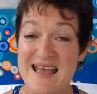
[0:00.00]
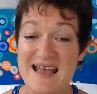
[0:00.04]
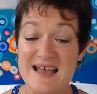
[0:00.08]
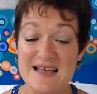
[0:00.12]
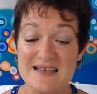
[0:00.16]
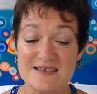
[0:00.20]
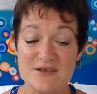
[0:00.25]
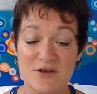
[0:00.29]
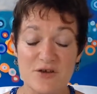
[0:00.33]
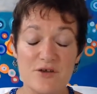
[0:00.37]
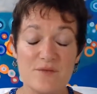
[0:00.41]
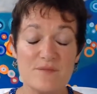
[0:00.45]

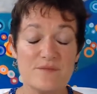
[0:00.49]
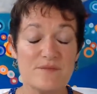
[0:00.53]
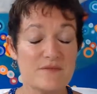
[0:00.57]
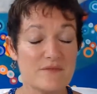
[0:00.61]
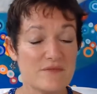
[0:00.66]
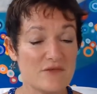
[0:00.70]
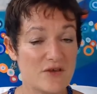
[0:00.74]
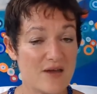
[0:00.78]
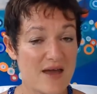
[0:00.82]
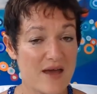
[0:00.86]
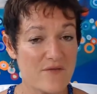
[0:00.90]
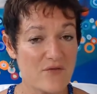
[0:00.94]
So
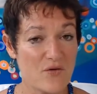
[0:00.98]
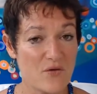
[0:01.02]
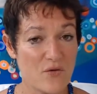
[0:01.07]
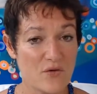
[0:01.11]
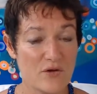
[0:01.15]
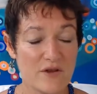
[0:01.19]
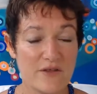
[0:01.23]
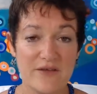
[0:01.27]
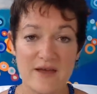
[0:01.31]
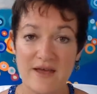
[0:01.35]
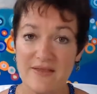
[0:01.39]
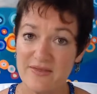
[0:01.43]
you have
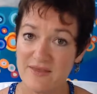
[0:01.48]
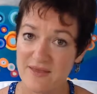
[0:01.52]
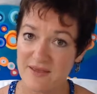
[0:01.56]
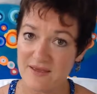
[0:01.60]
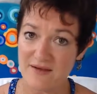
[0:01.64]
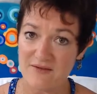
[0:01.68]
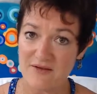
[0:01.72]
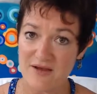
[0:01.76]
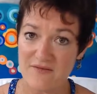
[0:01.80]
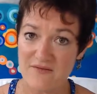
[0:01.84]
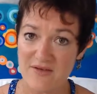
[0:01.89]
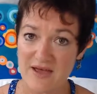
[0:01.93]
all of that
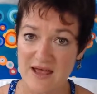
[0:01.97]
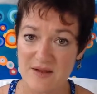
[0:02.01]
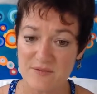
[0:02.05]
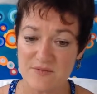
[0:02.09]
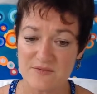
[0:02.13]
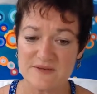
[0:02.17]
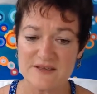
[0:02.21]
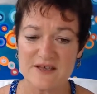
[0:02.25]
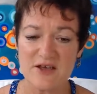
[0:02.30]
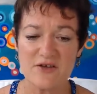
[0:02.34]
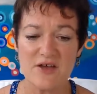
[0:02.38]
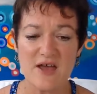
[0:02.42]
there available.
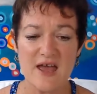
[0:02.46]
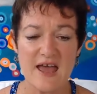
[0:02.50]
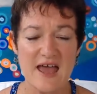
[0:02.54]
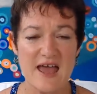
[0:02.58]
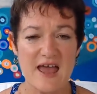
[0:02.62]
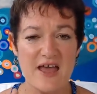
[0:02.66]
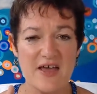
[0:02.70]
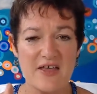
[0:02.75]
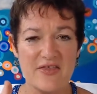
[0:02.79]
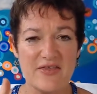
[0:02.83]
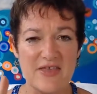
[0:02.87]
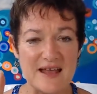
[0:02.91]
So
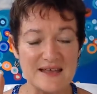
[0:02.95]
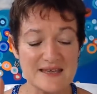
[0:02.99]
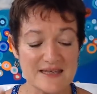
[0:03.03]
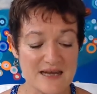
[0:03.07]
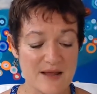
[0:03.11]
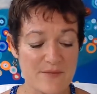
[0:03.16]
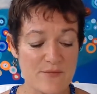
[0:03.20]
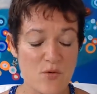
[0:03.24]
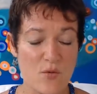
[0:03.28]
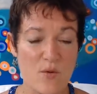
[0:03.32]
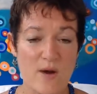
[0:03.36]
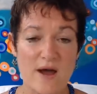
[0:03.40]
that's
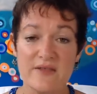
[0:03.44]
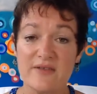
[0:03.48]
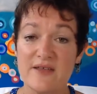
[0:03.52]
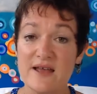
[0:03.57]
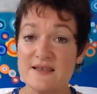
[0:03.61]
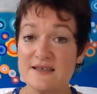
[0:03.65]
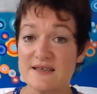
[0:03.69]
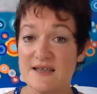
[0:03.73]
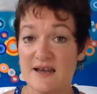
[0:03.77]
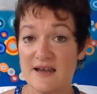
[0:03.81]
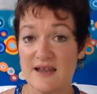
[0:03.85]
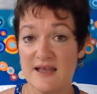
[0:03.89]
number one.
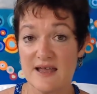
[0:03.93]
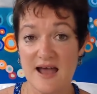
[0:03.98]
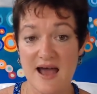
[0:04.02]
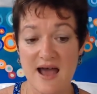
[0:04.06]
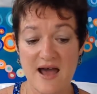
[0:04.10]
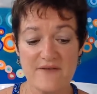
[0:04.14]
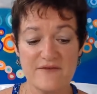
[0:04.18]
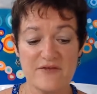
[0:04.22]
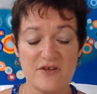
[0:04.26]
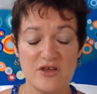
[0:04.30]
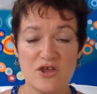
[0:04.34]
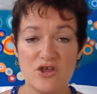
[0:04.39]
That's going to
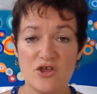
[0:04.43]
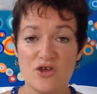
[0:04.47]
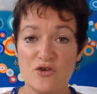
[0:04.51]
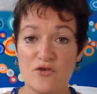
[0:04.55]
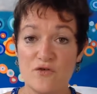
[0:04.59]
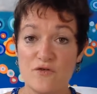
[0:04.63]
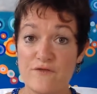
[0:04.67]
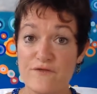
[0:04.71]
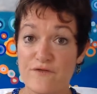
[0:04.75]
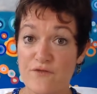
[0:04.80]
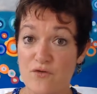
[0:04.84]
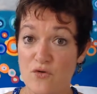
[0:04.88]
cover
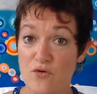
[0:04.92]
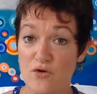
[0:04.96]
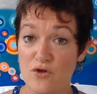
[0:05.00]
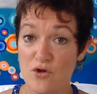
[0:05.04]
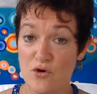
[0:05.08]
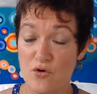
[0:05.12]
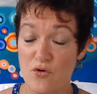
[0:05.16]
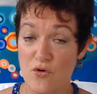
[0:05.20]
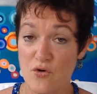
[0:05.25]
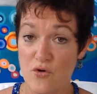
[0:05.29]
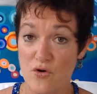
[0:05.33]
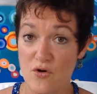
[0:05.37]
you for
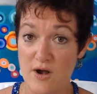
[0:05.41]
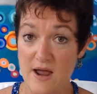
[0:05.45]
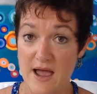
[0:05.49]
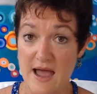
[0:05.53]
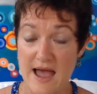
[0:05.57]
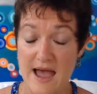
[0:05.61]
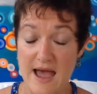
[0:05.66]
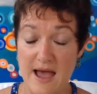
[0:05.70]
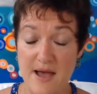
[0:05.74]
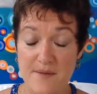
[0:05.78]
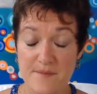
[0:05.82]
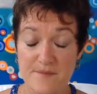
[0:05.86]
your
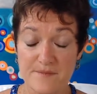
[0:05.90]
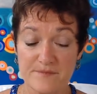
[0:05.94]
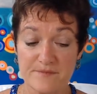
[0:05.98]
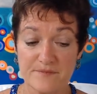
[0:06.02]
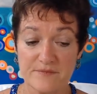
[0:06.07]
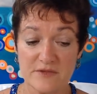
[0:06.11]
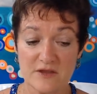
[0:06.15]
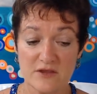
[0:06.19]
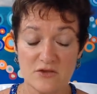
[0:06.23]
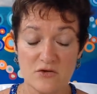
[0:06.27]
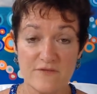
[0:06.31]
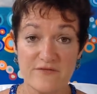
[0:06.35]

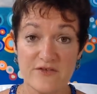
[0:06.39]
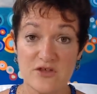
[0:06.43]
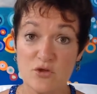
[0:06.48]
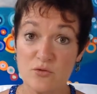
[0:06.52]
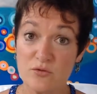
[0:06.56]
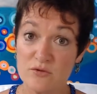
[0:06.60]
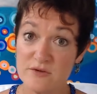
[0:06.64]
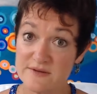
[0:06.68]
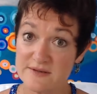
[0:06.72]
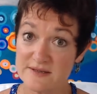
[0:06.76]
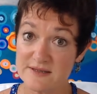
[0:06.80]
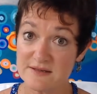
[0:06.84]

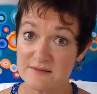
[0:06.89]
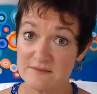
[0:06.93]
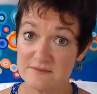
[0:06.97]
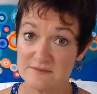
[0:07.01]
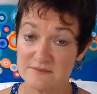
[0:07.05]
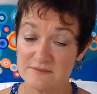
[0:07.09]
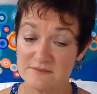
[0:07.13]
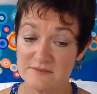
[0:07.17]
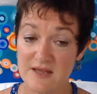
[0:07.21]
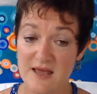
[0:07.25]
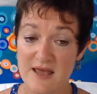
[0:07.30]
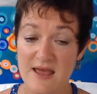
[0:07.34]
visuals.
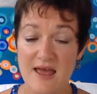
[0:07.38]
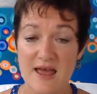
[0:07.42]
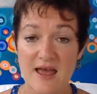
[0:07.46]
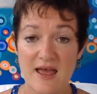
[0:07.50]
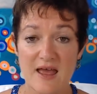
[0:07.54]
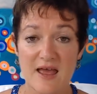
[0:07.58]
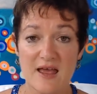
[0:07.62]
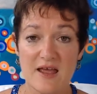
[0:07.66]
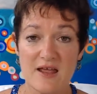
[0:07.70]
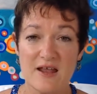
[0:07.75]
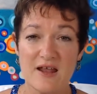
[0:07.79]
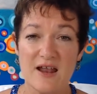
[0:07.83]

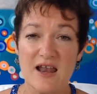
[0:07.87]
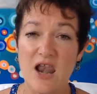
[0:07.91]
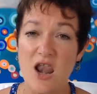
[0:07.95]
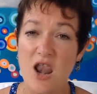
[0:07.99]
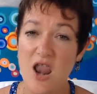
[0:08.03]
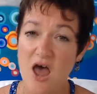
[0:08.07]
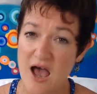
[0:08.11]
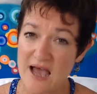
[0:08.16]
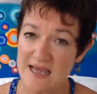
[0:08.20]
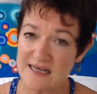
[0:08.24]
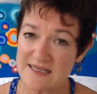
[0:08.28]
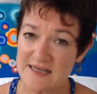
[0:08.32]

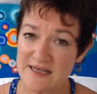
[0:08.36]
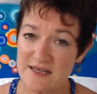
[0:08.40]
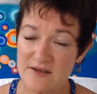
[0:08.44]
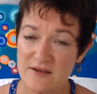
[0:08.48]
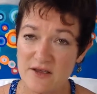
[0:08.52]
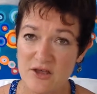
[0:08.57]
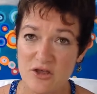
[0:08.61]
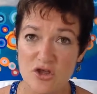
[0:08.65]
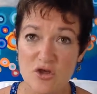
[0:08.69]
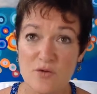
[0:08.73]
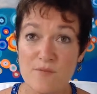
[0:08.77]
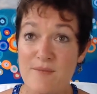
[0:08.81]
Lighting,
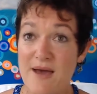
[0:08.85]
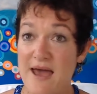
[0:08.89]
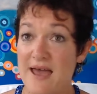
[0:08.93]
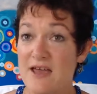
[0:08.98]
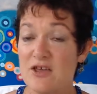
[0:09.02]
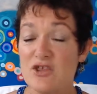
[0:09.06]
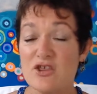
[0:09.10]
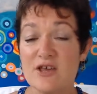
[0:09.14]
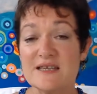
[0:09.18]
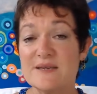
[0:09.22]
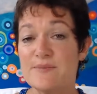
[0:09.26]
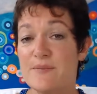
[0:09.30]
you
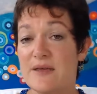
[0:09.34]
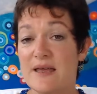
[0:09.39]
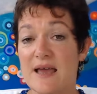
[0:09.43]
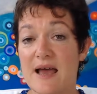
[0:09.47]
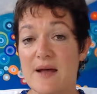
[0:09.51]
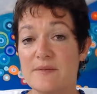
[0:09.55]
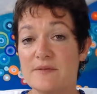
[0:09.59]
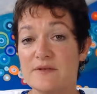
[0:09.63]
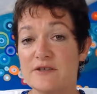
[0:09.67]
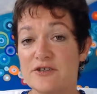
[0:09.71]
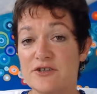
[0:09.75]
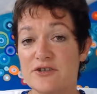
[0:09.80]
may just be
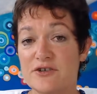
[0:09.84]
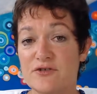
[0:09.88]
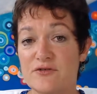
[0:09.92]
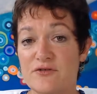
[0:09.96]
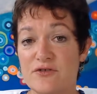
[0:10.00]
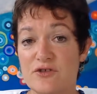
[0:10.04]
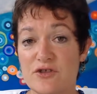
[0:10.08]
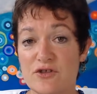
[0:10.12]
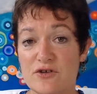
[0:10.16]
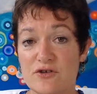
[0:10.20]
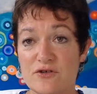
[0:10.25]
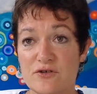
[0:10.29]
able to
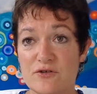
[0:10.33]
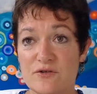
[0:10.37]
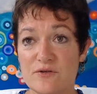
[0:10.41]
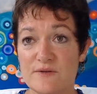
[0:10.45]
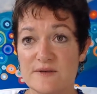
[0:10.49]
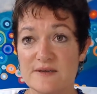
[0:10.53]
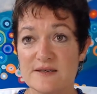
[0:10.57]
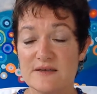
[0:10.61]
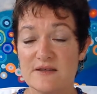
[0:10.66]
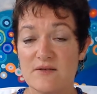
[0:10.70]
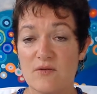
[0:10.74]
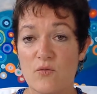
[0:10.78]

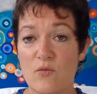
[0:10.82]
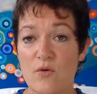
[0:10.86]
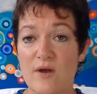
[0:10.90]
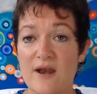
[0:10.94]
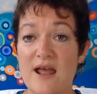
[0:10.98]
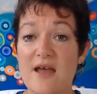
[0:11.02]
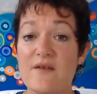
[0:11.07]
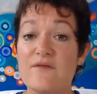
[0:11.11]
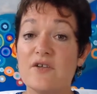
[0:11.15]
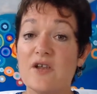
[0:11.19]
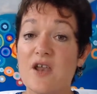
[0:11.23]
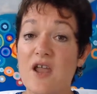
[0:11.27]
use
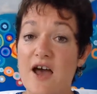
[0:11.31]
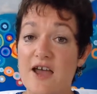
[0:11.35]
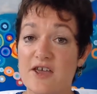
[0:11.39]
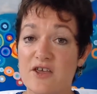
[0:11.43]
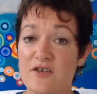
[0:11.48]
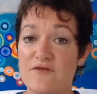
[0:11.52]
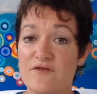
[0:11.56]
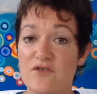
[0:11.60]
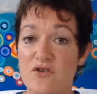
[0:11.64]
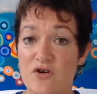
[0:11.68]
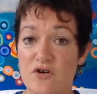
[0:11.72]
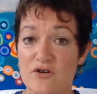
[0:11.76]
whatever light
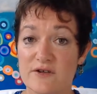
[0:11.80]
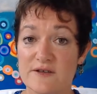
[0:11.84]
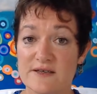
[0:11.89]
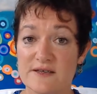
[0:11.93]
you've got.